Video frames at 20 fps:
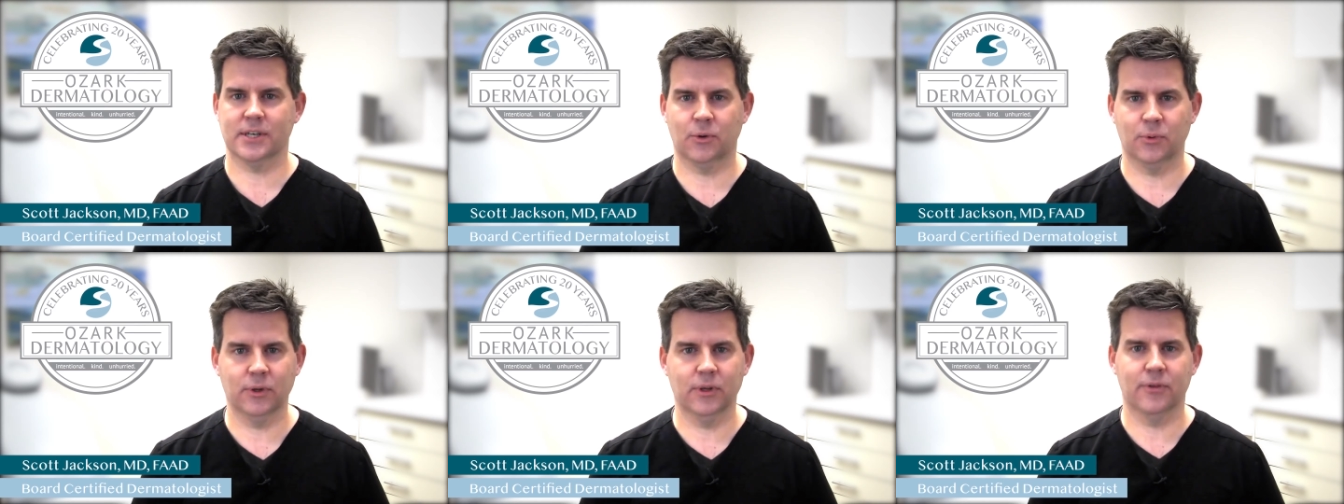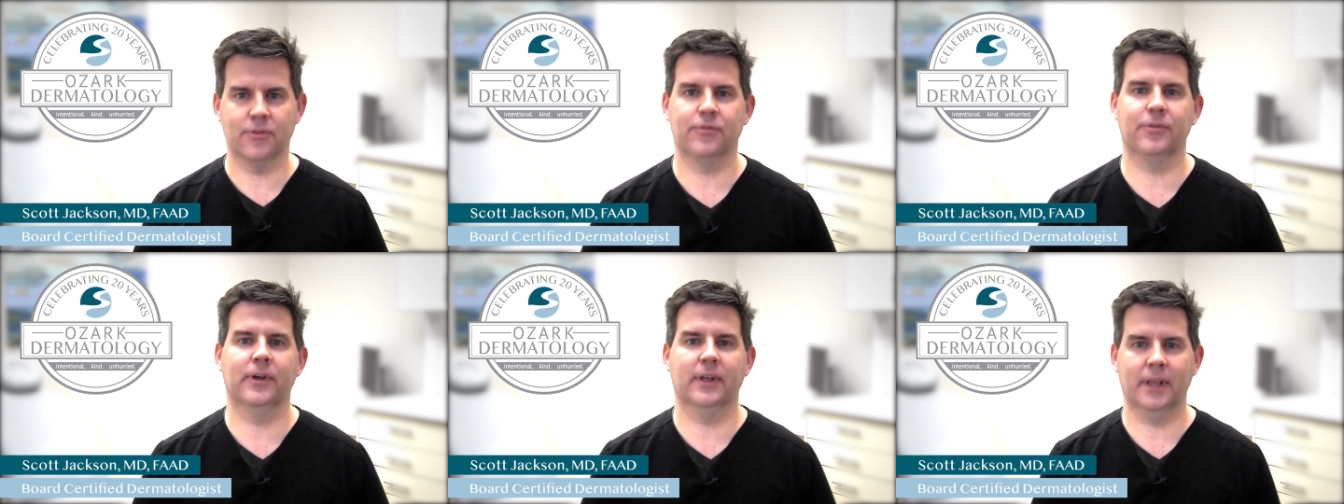I really
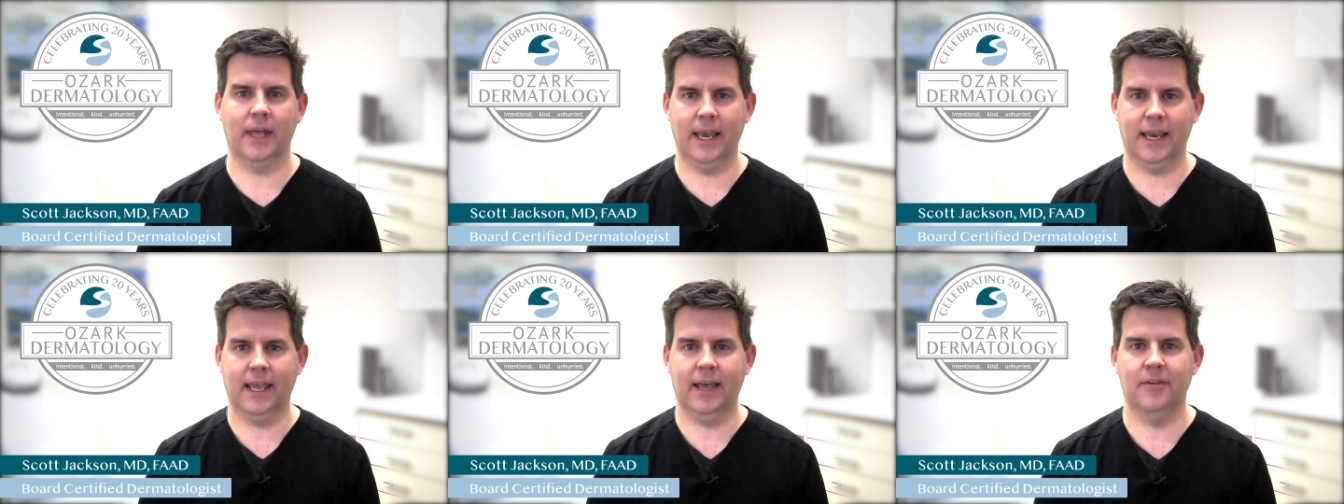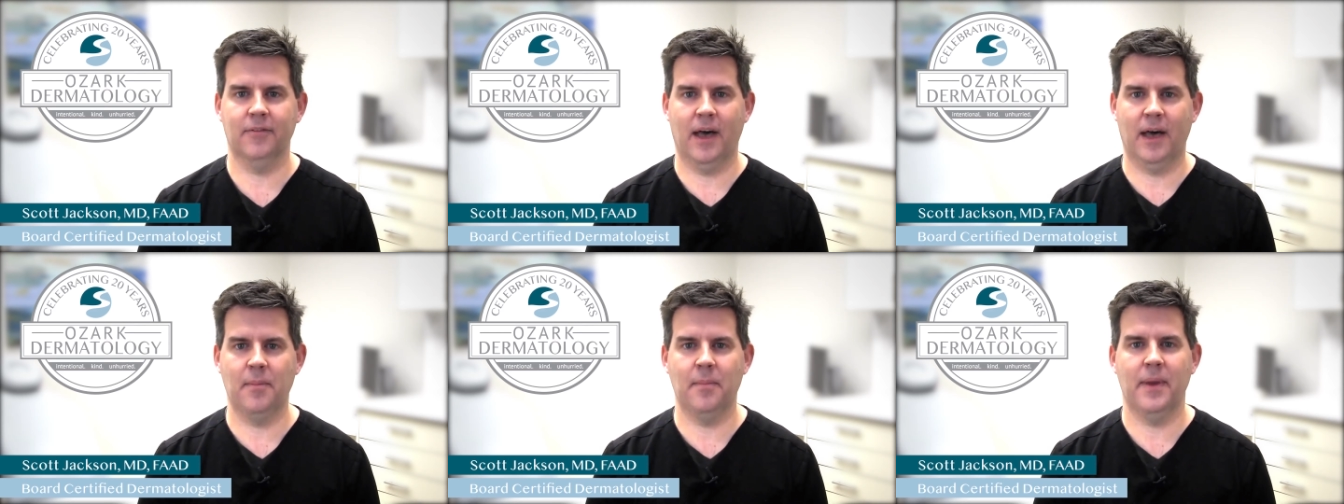feel like
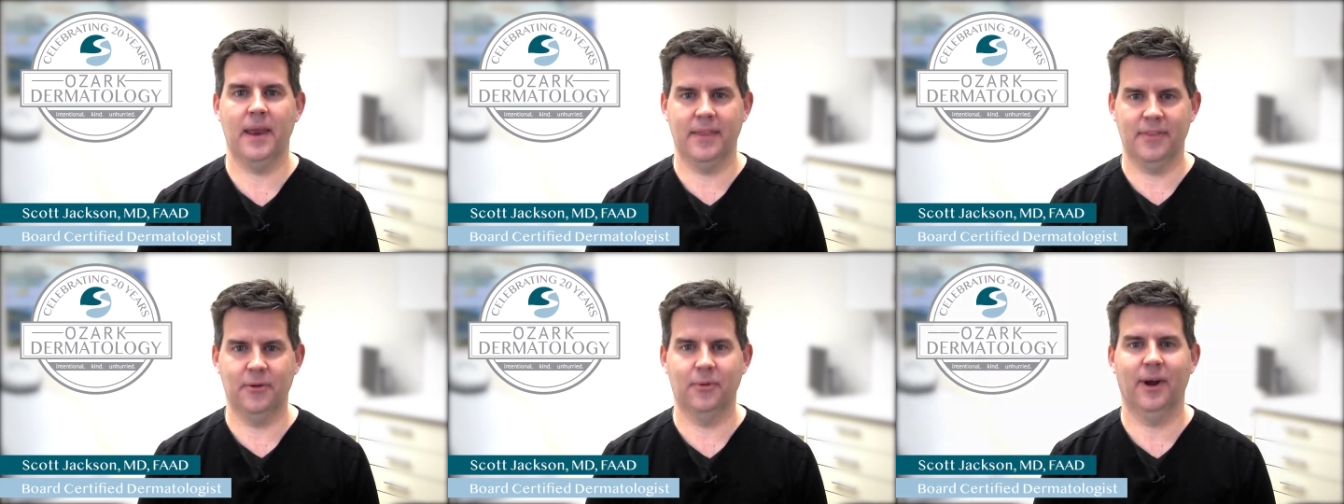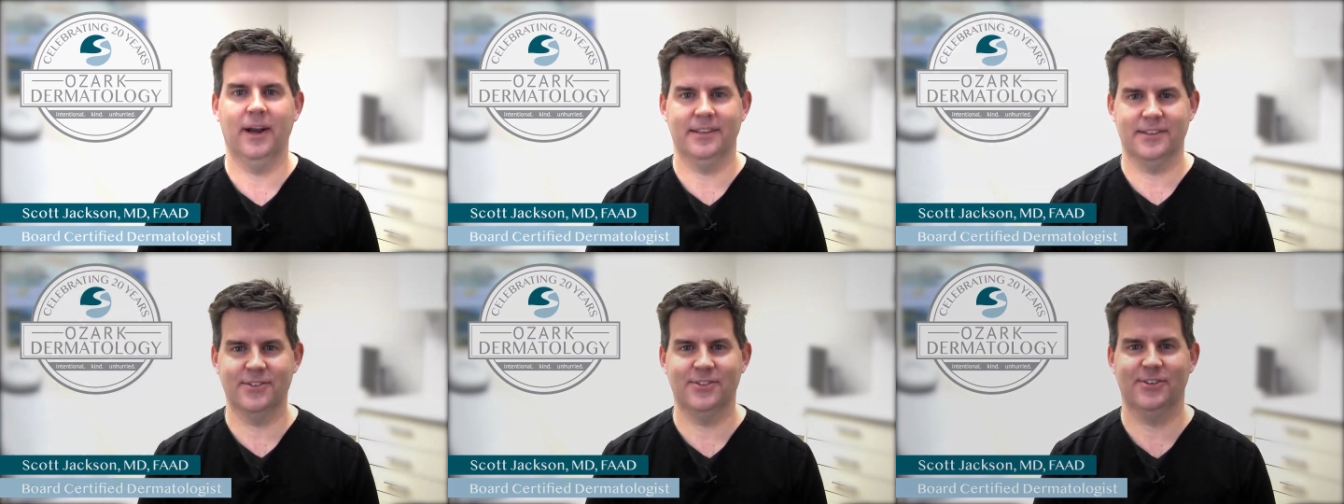I've made the
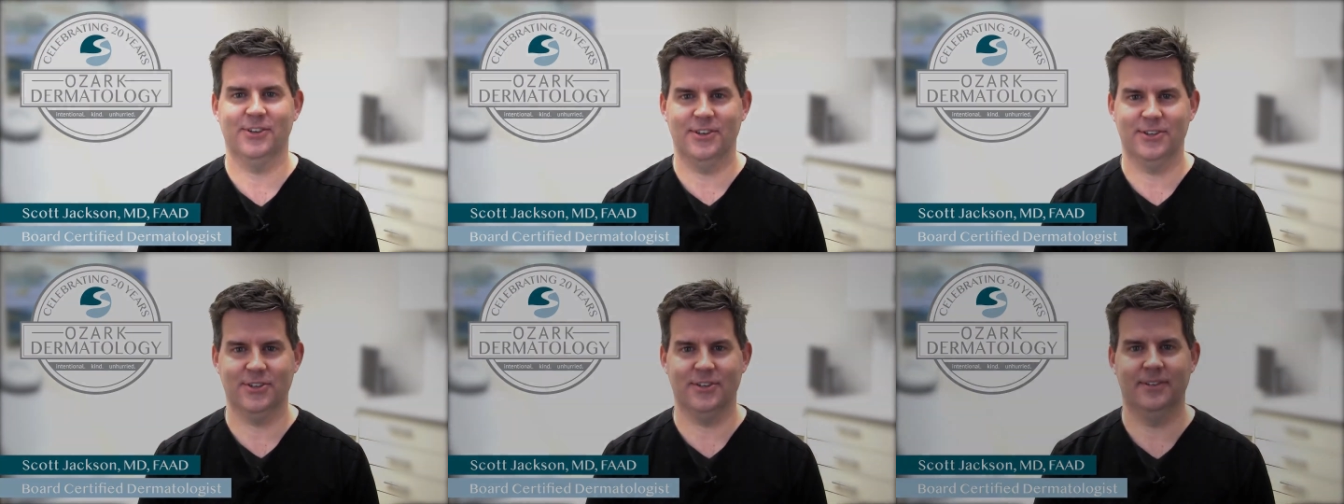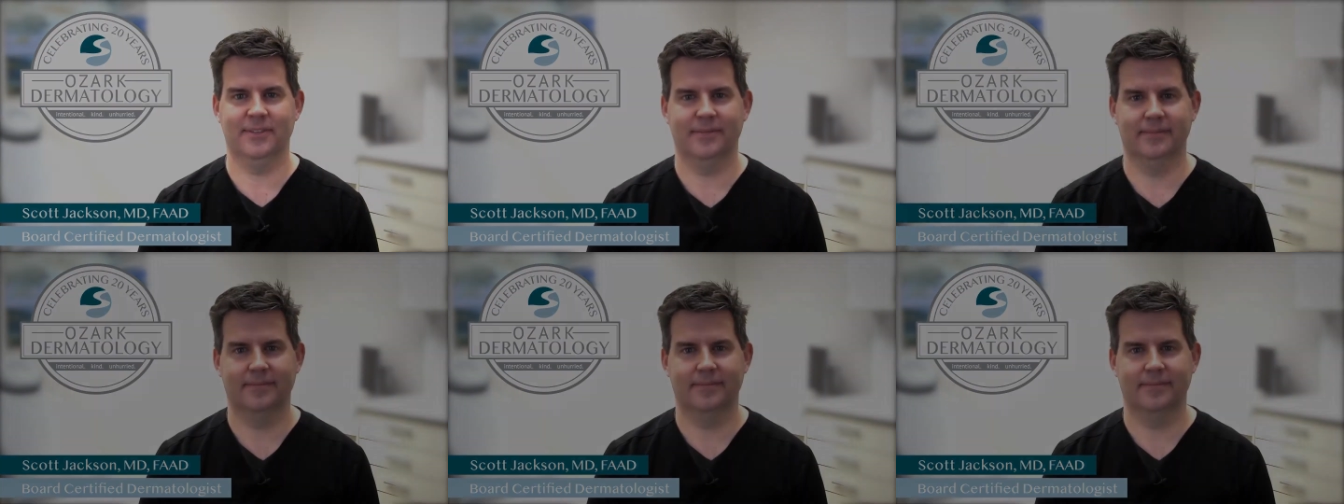right decision.